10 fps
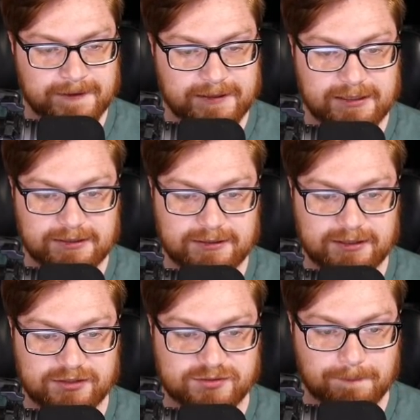it
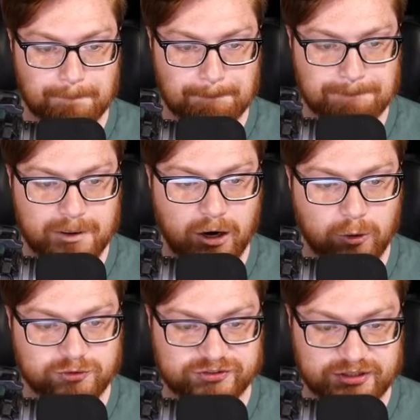is
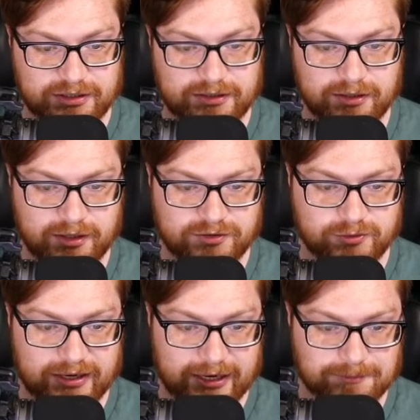posting to
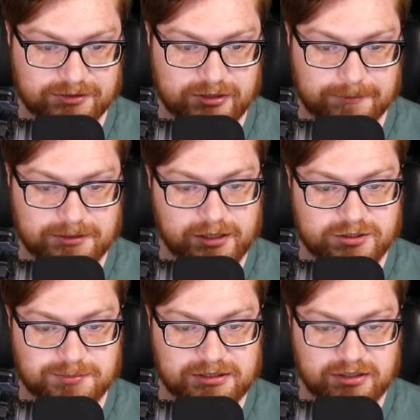
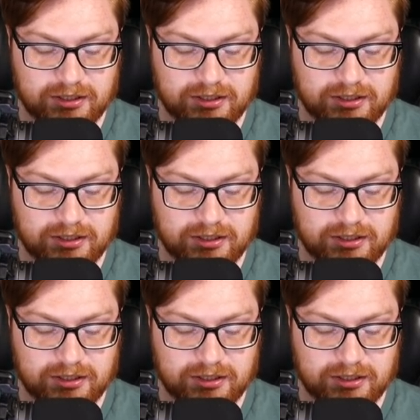admin.php.